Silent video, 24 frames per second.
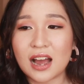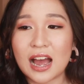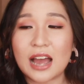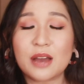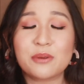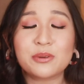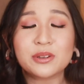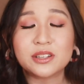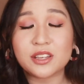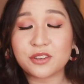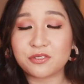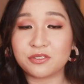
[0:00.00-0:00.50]

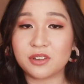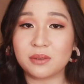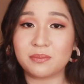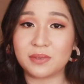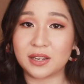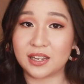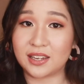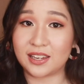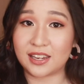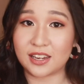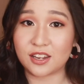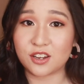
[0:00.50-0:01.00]
I would give them
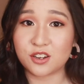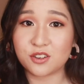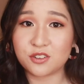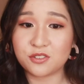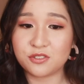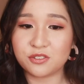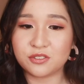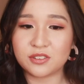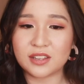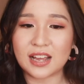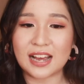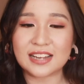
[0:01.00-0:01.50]
a
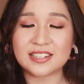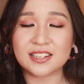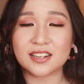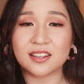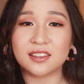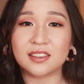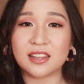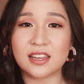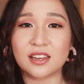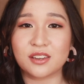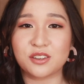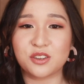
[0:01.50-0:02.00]
gift as a
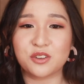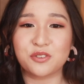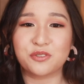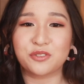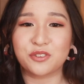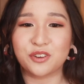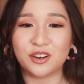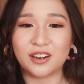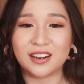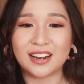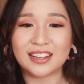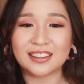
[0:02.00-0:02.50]
thank you
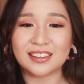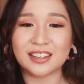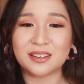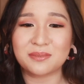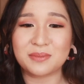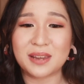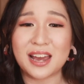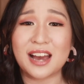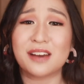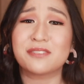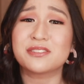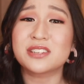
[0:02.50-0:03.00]
for
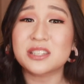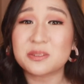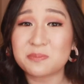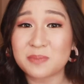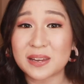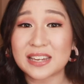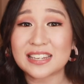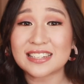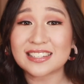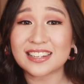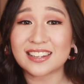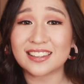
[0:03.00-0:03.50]
letting me have
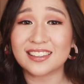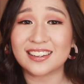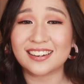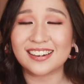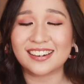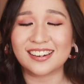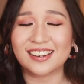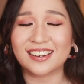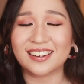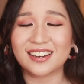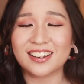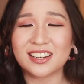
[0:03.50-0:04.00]
space in
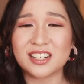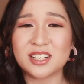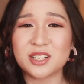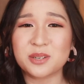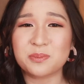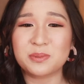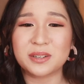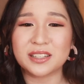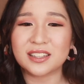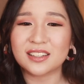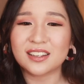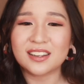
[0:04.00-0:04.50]
their
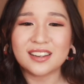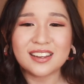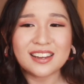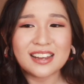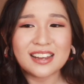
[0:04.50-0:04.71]
luggage, but